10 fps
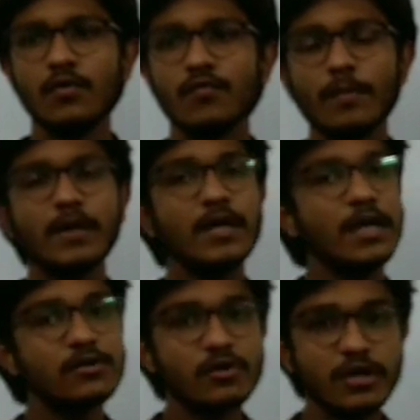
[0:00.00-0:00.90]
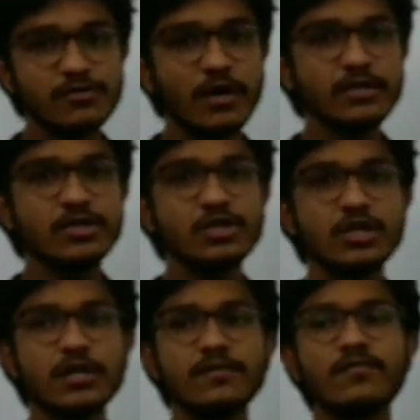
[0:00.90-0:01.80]
from the electronic
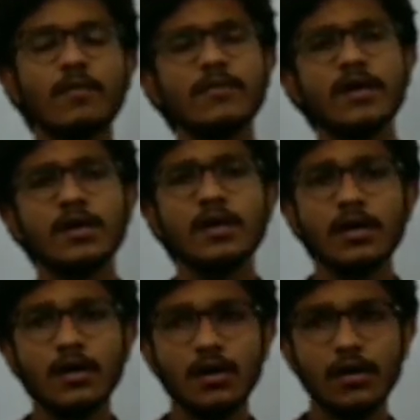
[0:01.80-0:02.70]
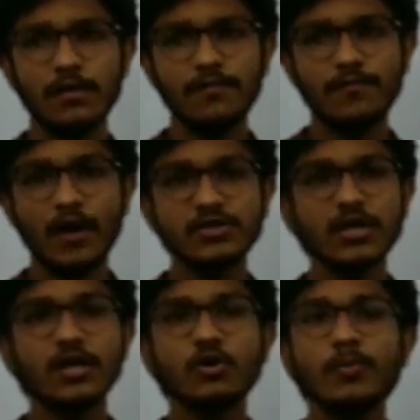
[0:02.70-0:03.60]
transition, from the
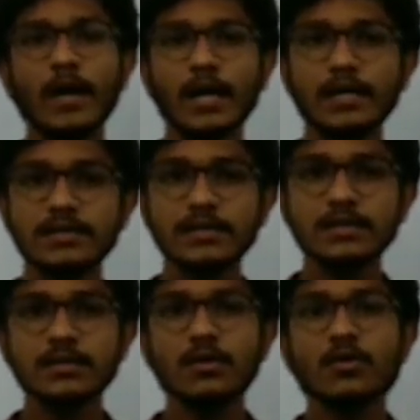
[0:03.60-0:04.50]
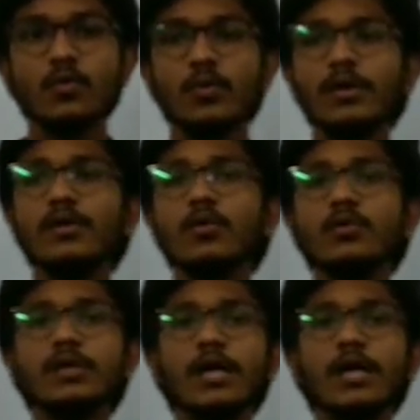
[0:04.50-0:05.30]
functional group analysis, we will know